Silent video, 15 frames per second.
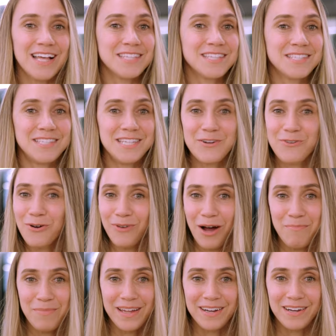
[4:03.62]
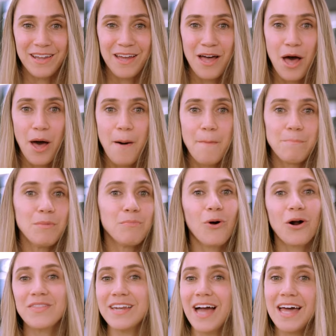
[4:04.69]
a secret weapon, but more than